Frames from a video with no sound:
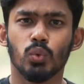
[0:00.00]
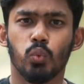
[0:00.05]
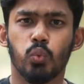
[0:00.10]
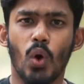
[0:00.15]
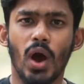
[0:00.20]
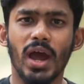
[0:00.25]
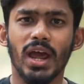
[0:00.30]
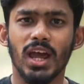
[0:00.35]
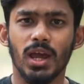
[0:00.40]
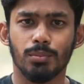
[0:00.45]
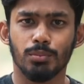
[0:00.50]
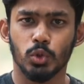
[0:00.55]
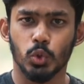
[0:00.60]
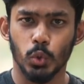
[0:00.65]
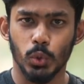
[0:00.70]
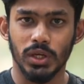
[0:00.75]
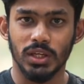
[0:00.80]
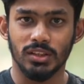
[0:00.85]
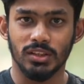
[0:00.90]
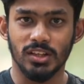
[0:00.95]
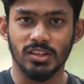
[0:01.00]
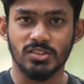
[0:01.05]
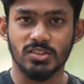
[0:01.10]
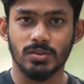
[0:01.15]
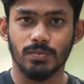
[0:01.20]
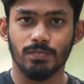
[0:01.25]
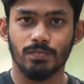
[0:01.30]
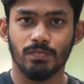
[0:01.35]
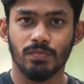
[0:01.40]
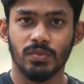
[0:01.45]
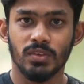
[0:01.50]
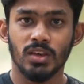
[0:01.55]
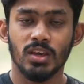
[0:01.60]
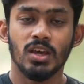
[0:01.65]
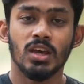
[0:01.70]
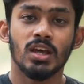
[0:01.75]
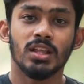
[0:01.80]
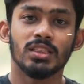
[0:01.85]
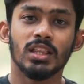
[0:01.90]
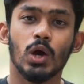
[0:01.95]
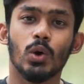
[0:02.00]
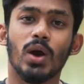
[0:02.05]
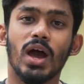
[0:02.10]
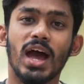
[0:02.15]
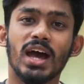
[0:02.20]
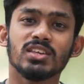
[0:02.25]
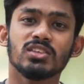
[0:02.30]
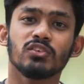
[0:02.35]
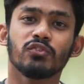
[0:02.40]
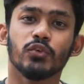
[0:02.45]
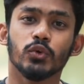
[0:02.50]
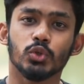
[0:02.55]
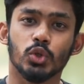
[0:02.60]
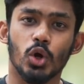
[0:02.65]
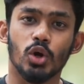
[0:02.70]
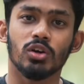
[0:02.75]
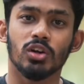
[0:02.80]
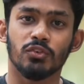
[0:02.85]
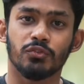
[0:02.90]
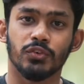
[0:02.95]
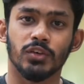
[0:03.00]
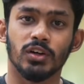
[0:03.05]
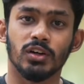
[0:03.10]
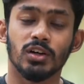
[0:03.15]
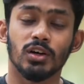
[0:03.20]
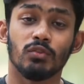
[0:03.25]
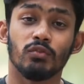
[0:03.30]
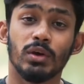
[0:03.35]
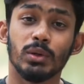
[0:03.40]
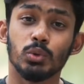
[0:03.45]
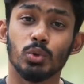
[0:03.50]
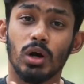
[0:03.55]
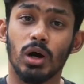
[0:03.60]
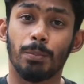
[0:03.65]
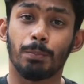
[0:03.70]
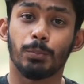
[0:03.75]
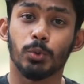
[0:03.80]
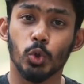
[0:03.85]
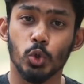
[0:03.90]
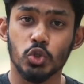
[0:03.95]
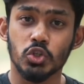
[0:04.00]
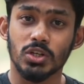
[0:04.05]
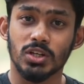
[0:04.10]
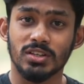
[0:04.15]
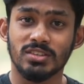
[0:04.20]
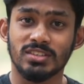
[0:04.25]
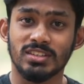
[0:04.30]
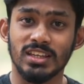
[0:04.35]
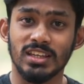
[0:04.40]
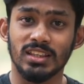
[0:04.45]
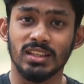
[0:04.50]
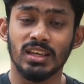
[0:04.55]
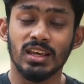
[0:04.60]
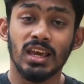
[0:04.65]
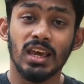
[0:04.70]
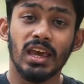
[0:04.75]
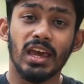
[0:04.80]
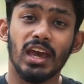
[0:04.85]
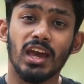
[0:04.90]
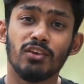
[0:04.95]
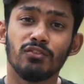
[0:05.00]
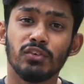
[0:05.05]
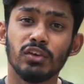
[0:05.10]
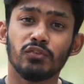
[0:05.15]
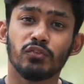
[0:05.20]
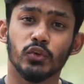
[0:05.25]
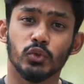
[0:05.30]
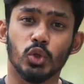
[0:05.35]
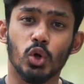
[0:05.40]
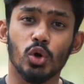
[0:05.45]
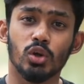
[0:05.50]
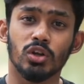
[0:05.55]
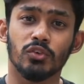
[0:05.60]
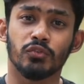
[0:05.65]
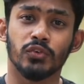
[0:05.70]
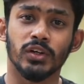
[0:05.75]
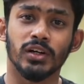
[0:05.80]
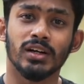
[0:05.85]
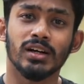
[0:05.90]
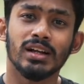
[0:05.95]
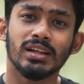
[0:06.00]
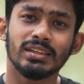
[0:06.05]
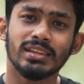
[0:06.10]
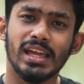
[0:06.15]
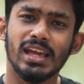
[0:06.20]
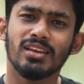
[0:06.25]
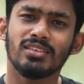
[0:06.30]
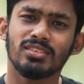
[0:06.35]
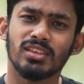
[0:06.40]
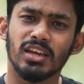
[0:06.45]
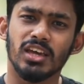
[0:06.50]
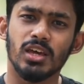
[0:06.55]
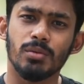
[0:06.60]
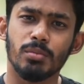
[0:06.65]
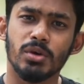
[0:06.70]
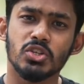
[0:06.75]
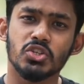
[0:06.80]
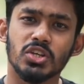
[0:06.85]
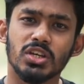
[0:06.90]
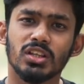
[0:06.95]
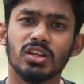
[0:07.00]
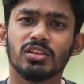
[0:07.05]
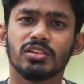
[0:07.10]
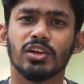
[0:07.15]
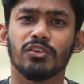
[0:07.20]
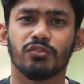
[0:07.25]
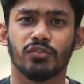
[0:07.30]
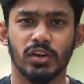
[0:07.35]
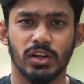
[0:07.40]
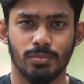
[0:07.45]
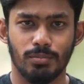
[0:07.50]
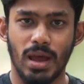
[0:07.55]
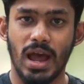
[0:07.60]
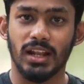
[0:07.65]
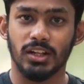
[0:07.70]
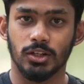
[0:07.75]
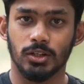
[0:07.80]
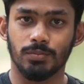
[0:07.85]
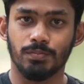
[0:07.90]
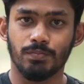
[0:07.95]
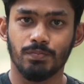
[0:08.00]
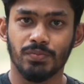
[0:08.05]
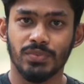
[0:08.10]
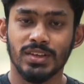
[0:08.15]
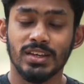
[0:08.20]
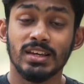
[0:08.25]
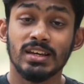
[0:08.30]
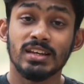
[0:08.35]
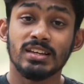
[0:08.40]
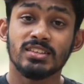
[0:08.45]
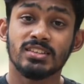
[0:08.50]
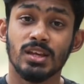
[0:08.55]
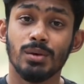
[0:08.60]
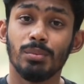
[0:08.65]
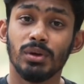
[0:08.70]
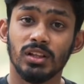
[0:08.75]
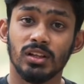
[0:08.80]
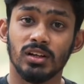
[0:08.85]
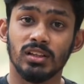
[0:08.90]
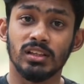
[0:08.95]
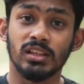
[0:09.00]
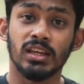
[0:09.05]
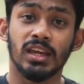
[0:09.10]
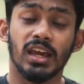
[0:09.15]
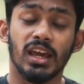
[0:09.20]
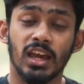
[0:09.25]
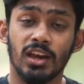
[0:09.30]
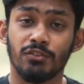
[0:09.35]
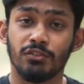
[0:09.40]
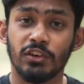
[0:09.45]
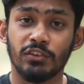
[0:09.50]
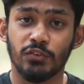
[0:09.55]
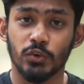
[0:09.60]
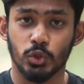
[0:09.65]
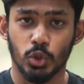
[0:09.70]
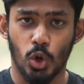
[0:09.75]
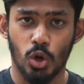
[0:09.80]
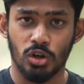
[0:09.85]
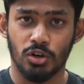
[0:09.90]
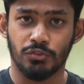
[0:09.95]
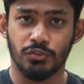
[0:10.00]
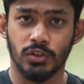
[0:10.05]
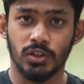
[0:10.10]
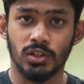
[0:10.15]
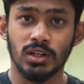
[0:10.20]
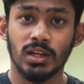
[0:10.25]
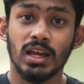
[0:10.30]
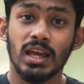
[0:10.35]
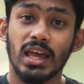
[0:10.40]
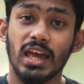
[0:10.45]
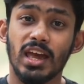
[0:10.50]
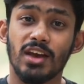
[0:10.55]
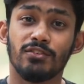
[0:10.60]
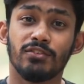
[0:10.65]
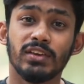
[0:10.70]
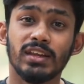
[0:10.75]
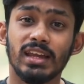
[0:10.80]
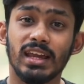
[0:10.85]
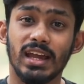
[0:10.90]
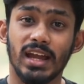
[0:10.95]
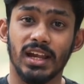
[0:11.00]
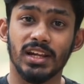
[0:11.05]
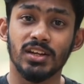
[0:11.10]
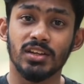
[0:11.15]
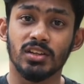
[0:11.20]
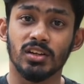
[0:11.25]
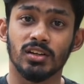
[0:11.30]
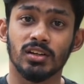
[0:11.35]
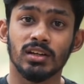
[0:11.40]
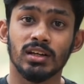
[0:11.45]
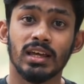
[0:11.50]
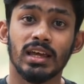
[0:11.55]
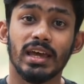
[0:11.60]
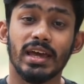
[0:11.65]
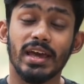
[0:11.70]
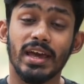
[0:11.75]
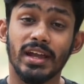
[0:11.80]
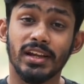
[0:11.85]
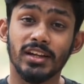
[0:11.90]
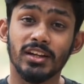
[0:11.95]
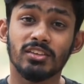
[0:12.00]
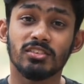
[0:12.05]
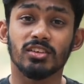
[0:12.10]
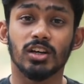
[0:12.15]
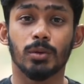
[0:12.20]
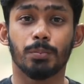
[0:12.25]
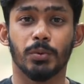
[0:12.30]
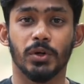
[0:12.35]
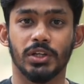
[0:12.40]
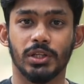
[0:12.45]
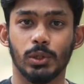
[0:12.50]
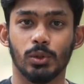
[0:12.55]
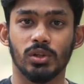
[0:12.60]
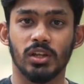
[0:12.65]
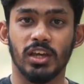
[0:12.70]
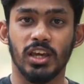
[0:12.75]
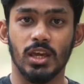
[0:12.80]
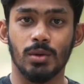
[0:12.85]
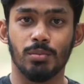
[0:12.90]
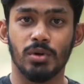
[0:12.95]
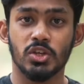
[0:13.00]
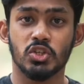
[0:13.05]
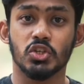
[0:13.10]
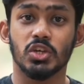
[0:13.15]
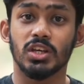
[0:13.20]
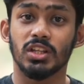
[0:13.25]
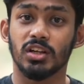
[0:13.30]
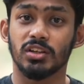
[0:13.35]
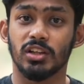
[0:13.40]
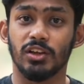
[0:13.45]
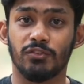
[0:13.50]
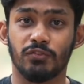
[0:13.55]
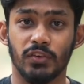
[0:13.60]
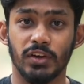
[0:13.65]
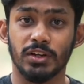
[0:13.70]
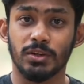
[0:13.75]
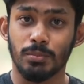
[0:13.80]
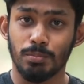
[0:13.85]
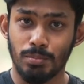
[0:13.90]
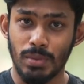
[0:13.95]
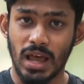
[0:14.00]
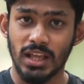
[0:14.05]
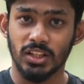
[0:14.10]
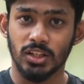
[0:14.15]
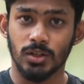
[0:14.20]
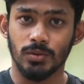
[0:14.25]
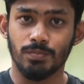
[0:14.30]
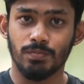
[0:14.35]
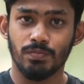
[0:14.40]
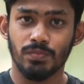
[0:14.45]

why I am doing this? Now, as a photographer, when you approach a scene, every photographer takes the image in a different manner. Similarly, every photographer, every editor edits a particular image in a different manner.